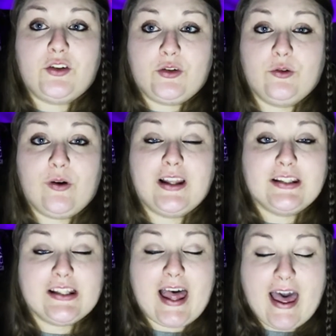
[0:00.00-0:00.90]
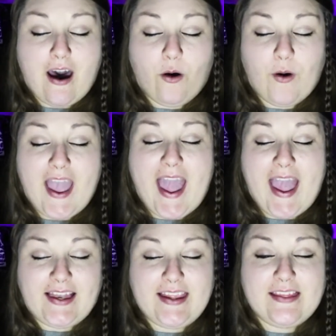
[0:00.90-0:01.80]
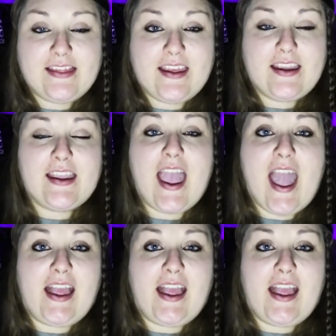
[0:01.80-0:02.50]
to allow anything,